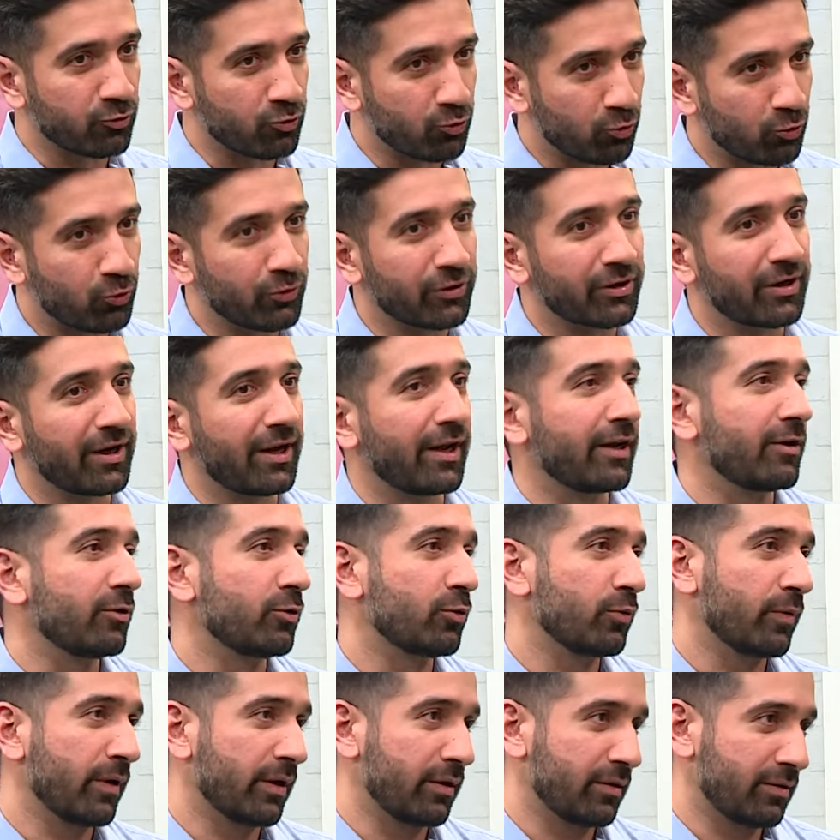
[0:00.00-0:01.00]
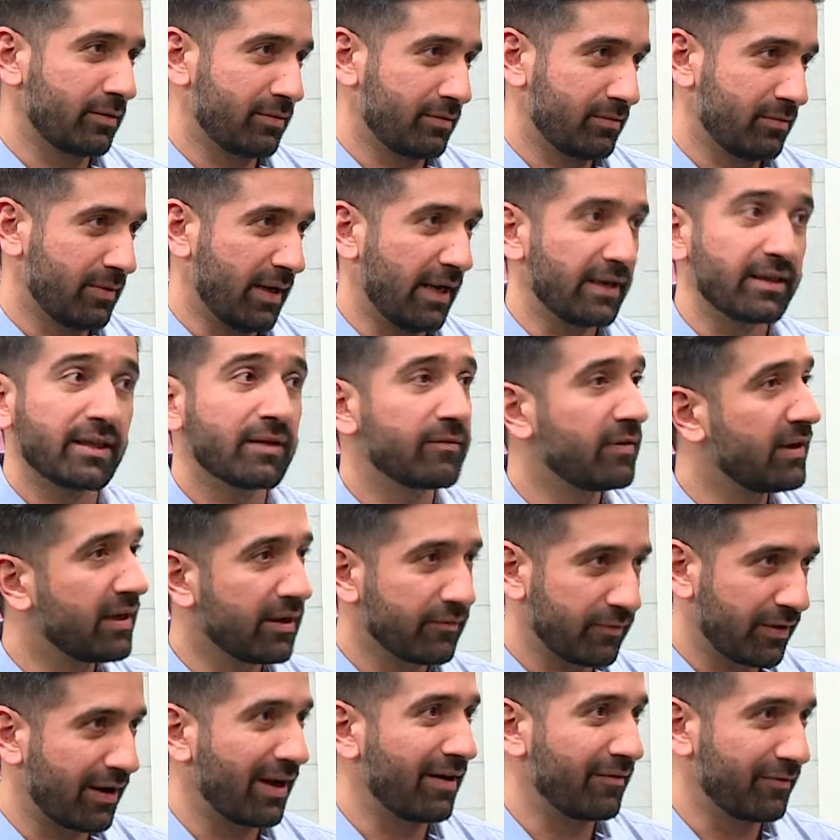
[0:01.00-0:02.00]
route end to end, and they will
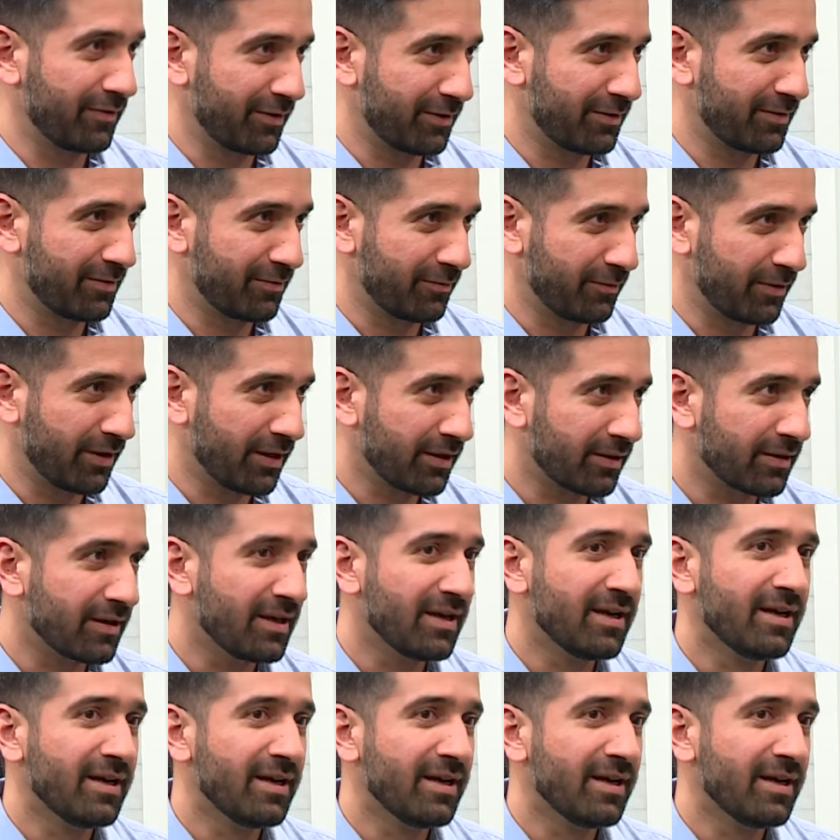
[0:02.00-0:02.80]
never have it, right?